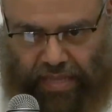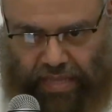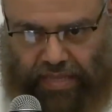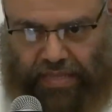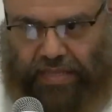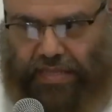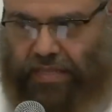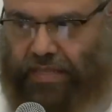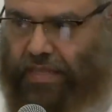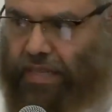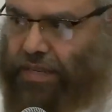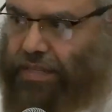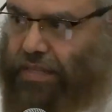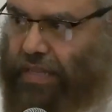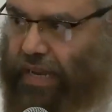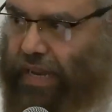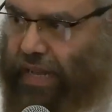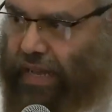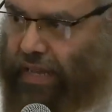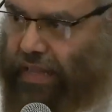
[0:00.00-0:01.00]
This is their
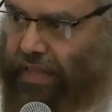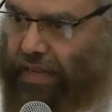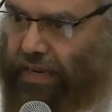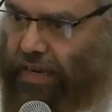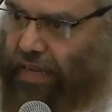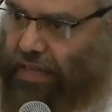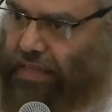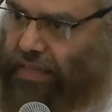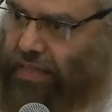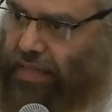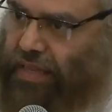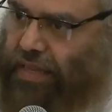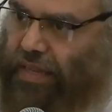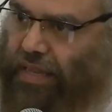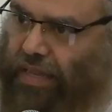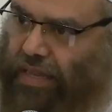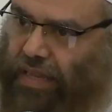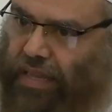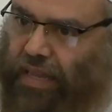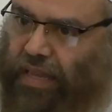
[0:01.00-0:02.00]
salah. They're not
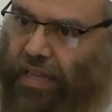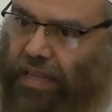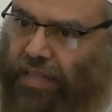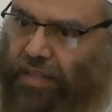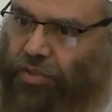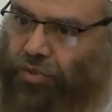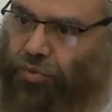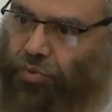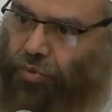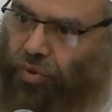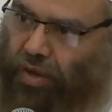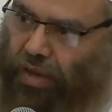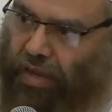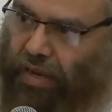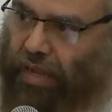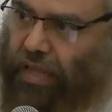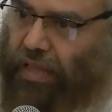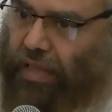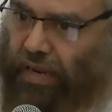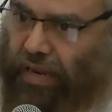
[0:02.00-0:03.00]
into
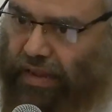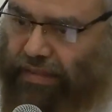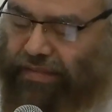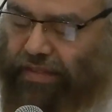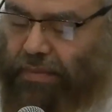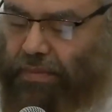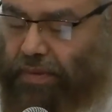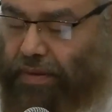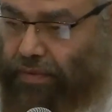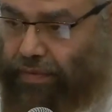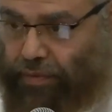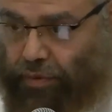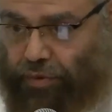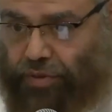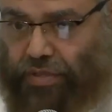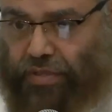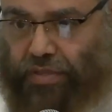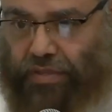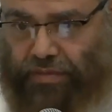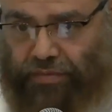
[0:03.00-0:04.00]
another level. But of
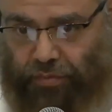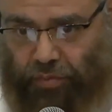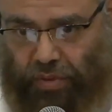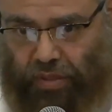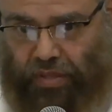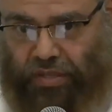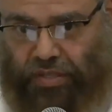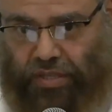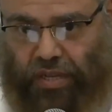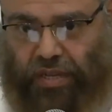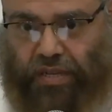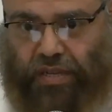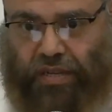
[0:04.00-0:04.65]
course, with the